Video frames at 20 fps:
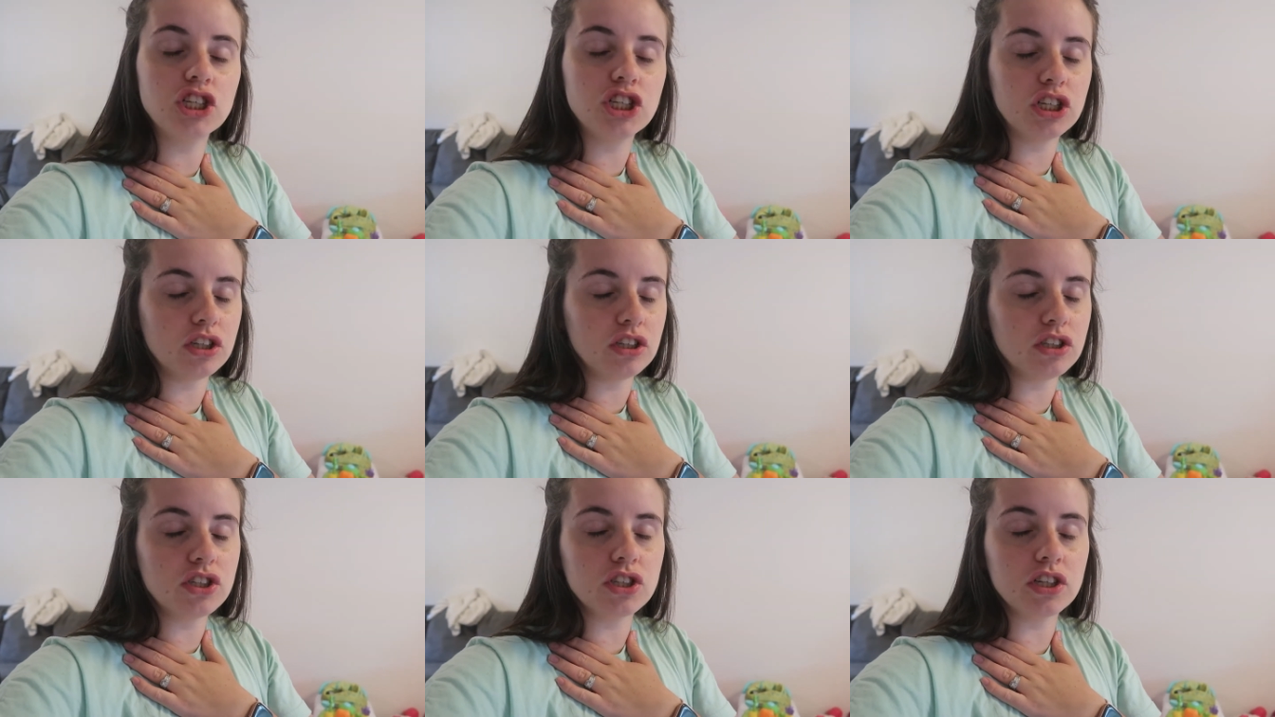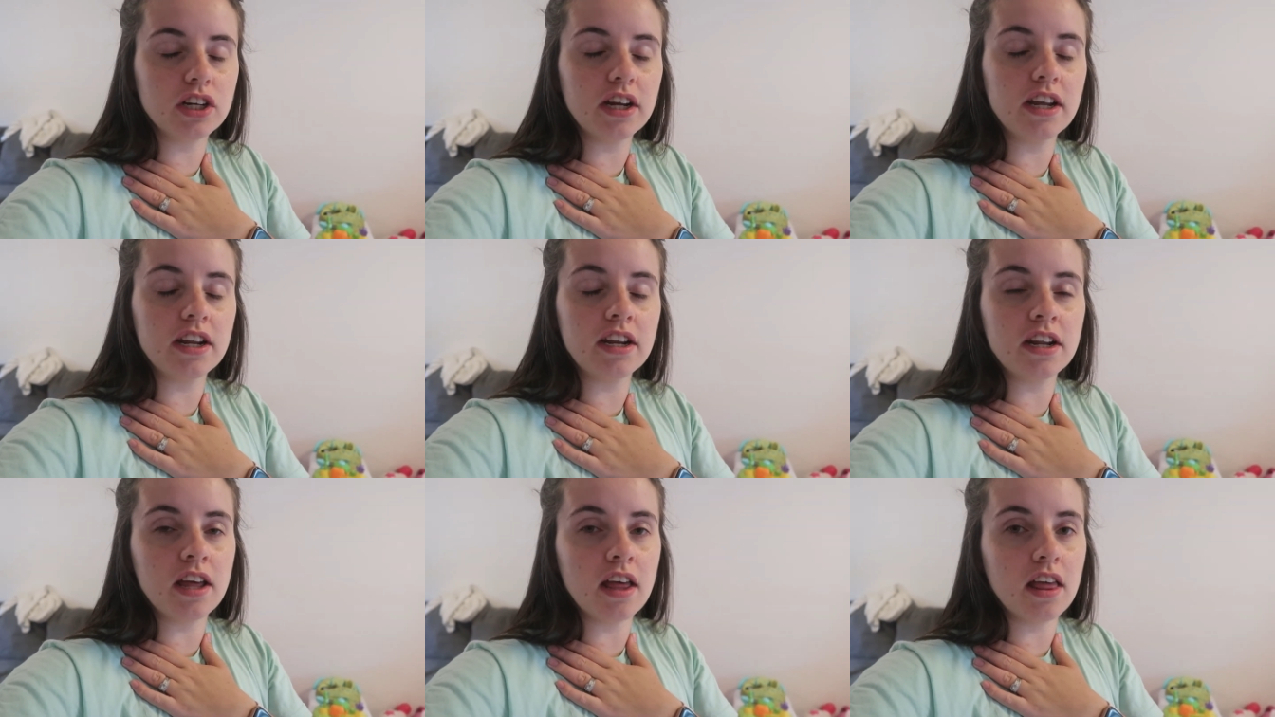
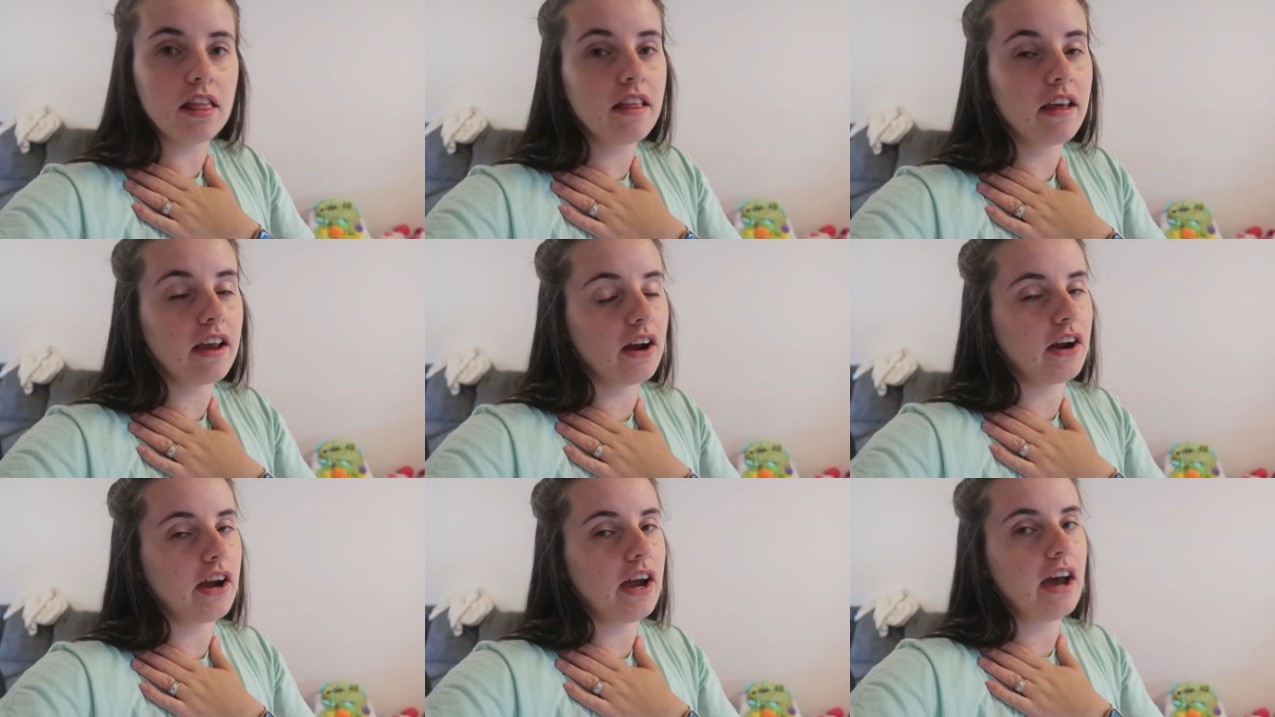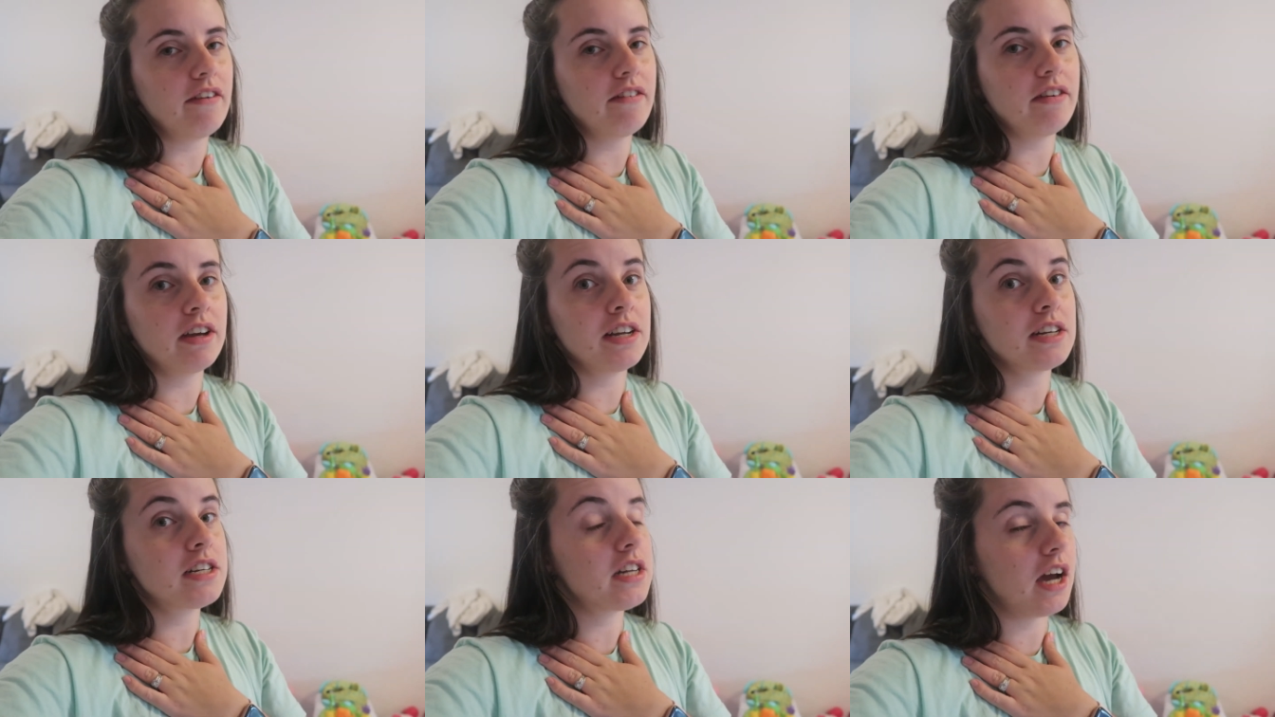children. They are
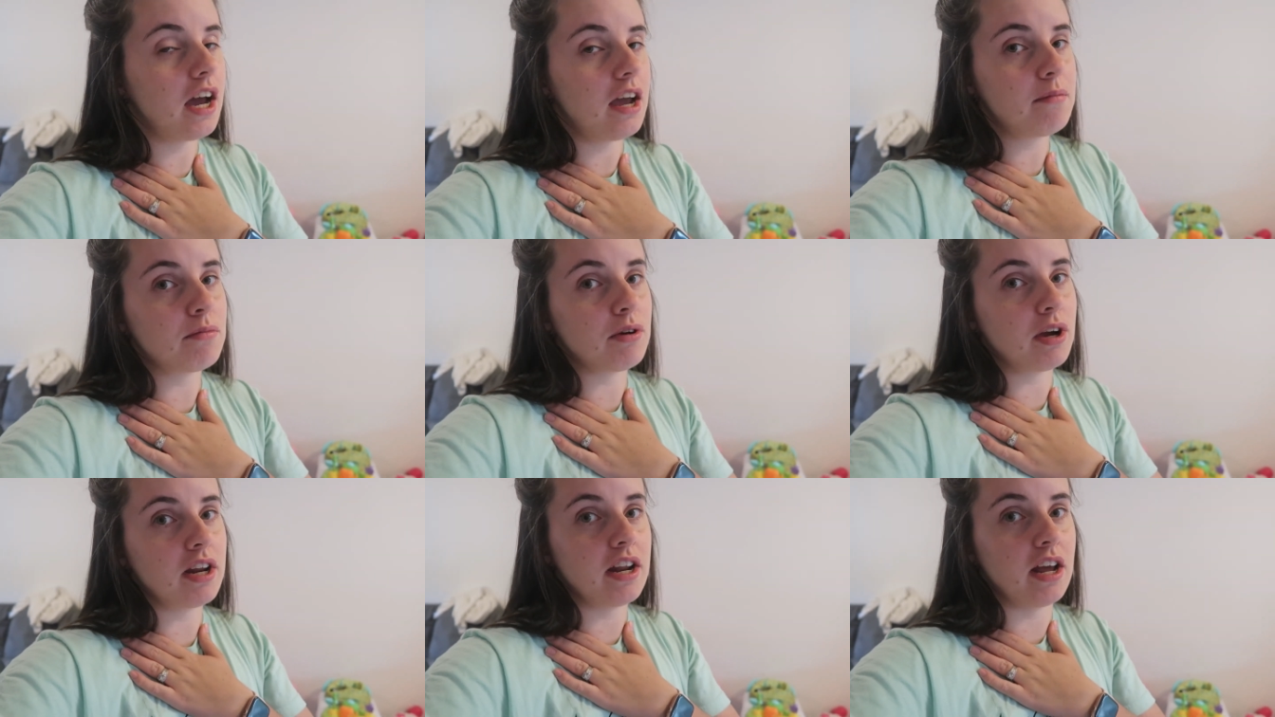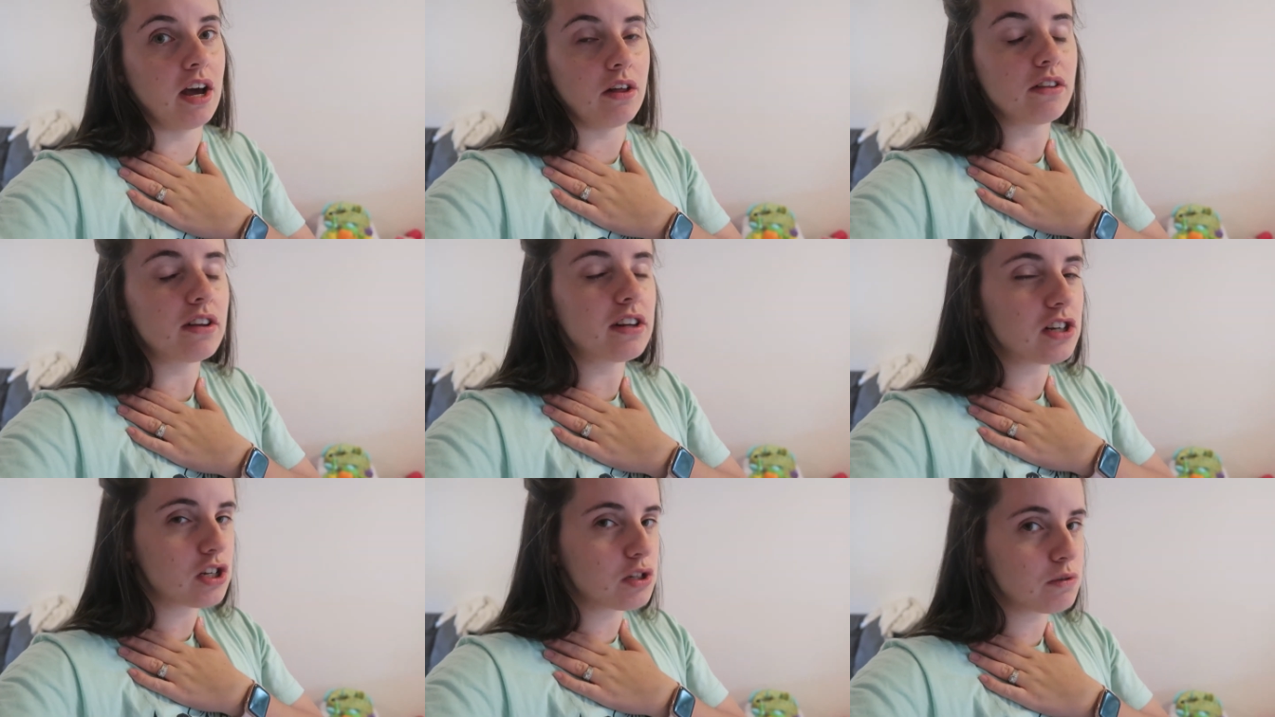having a time right now.
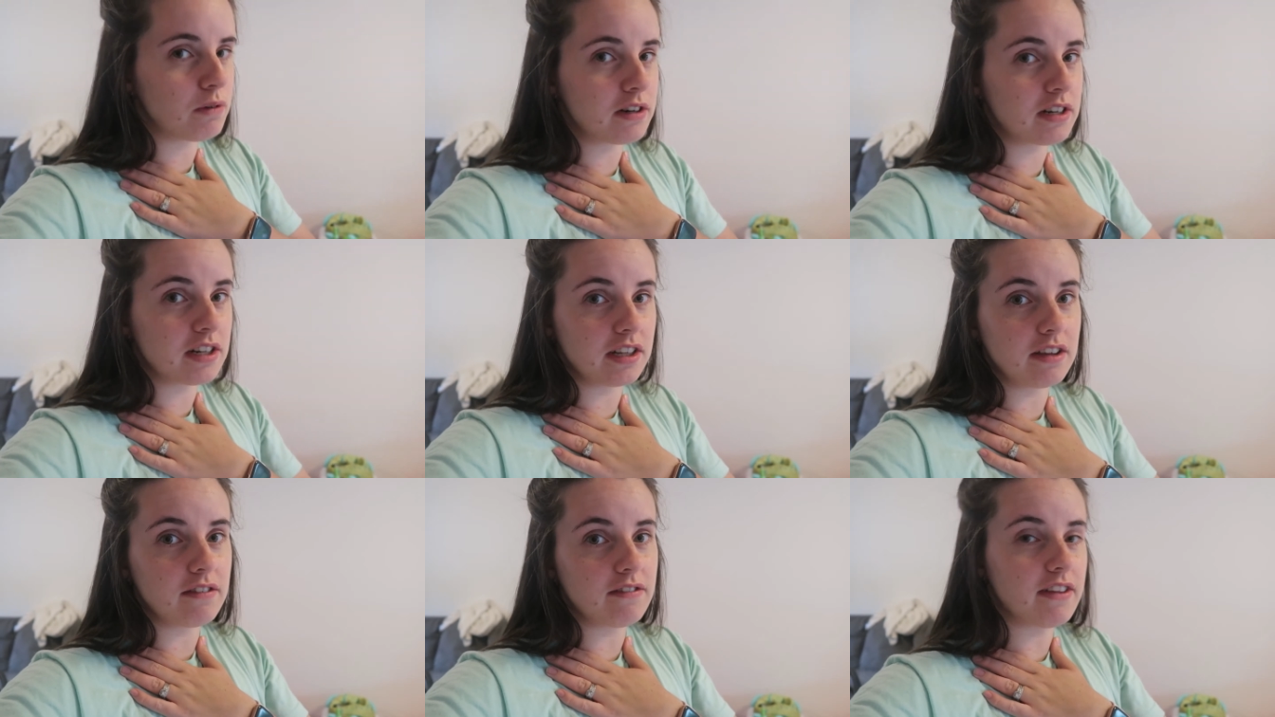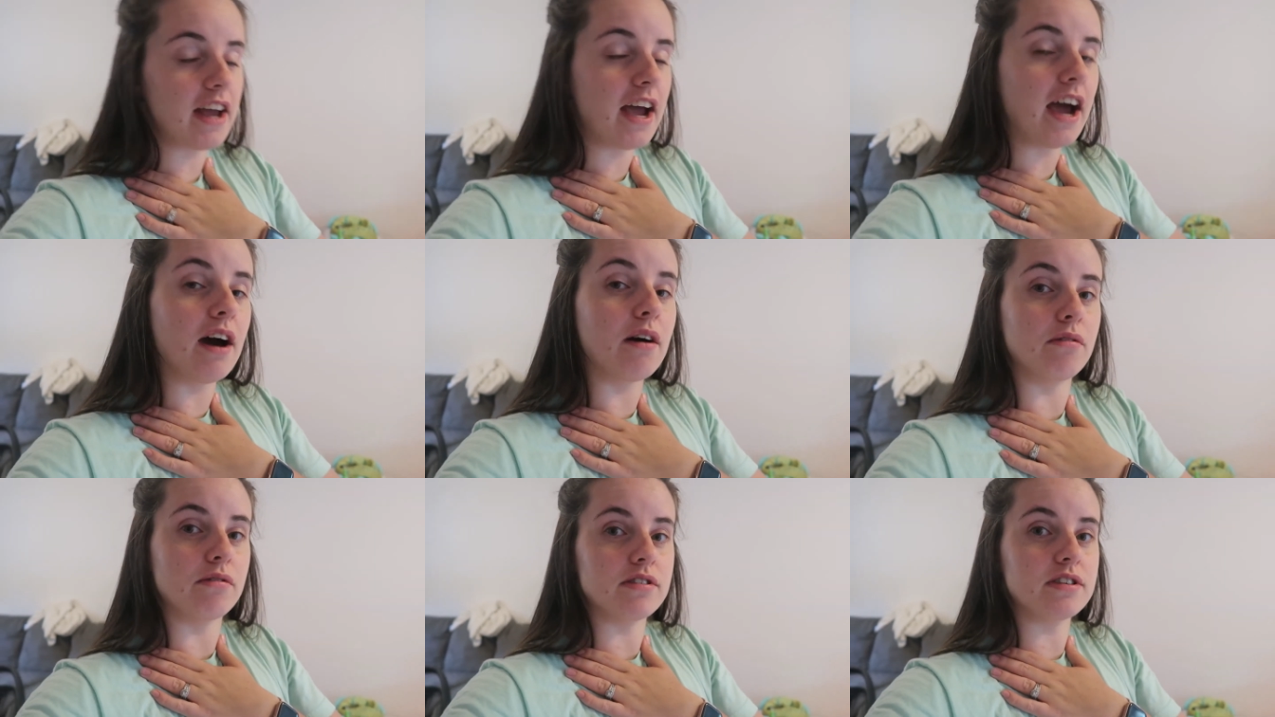They just want to leave the
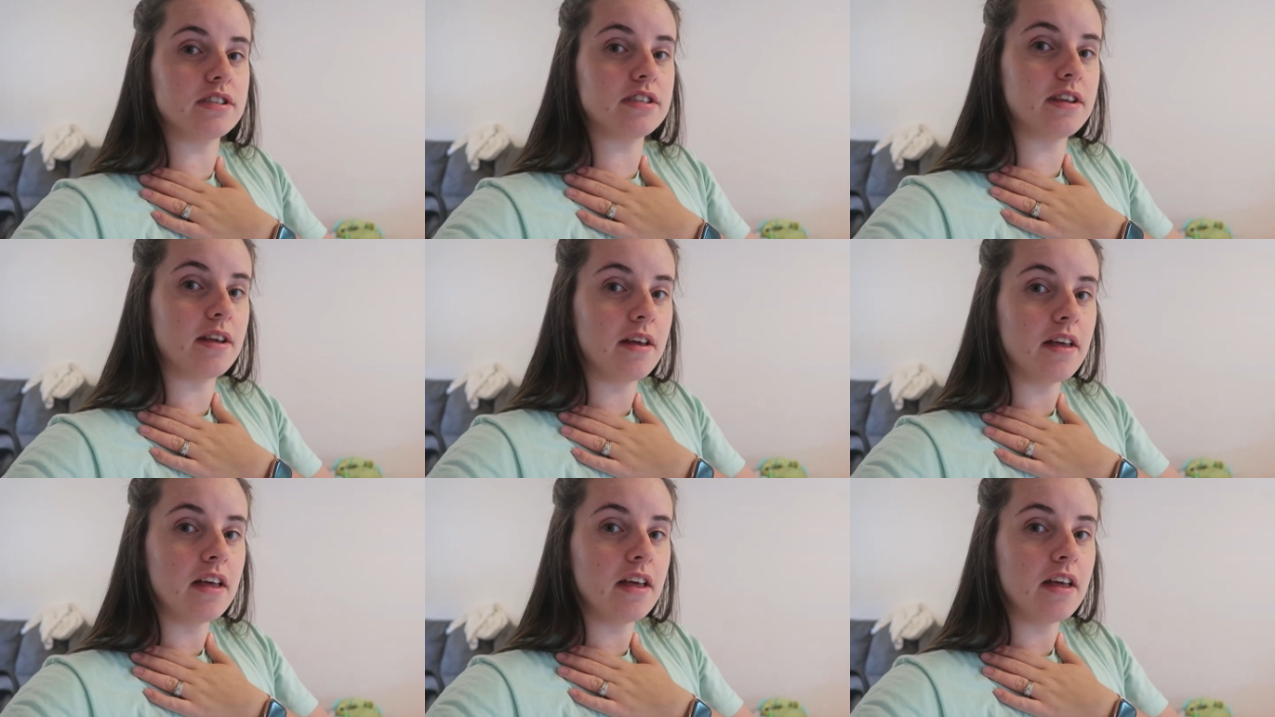house.